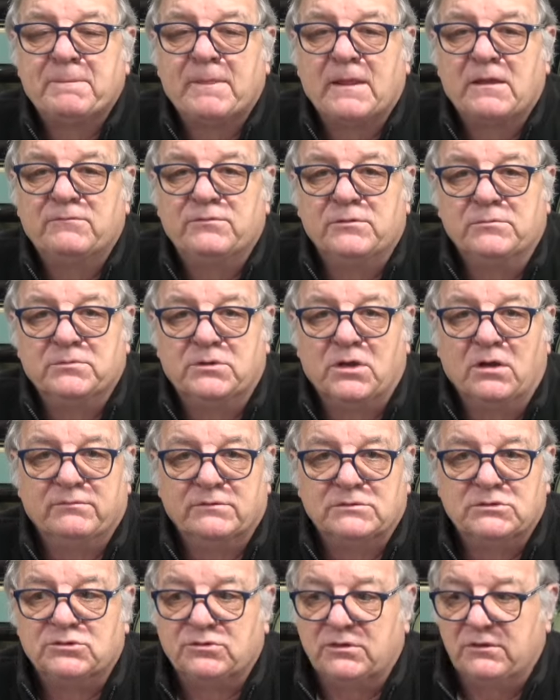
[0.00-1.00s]
from
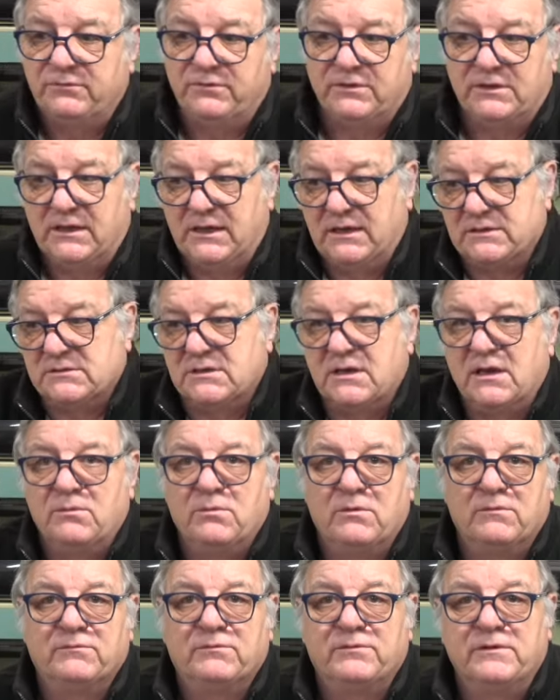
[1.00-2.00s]
Coventry for the
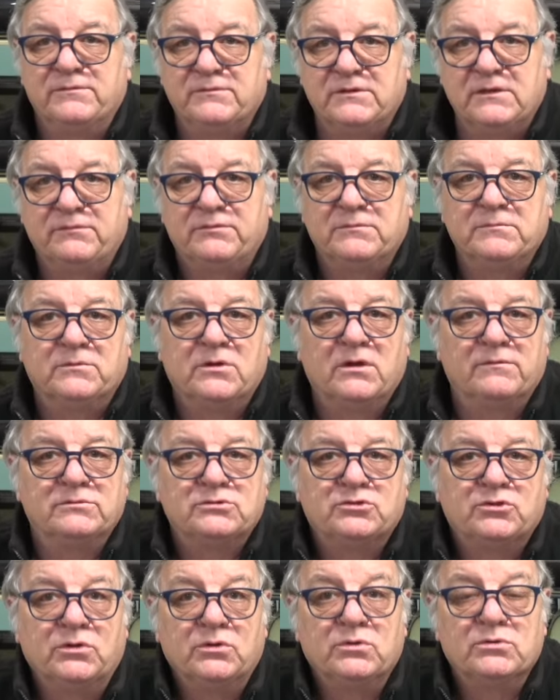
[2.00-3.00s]
XK150 from
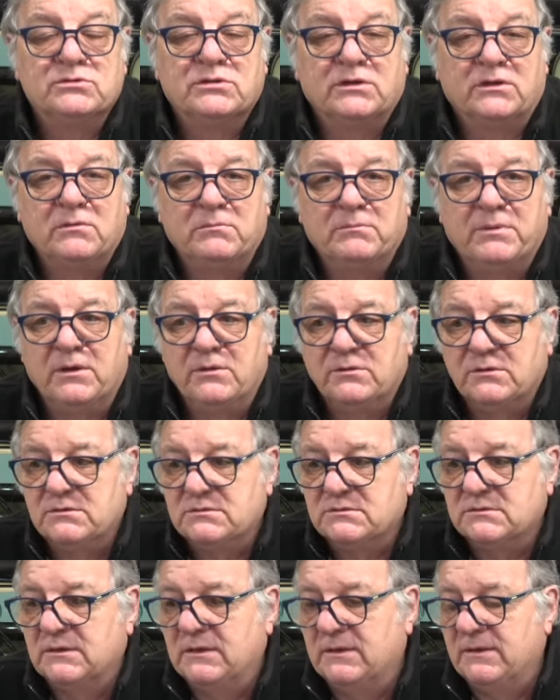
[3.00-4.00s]
Coventry Auto
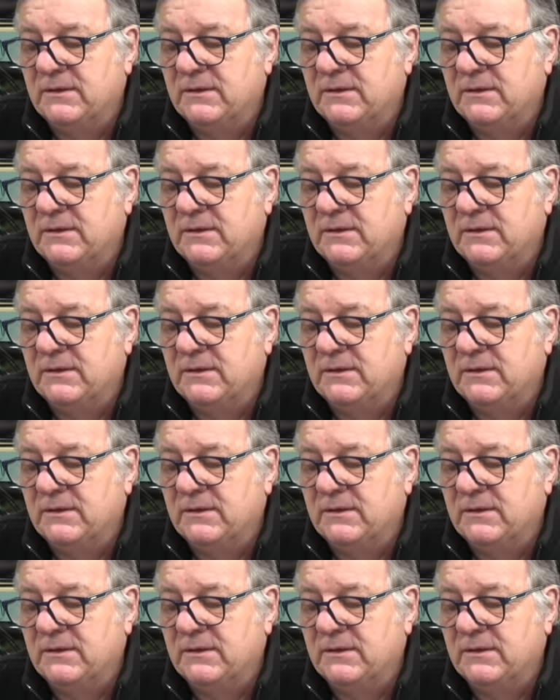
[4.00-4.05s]
Components.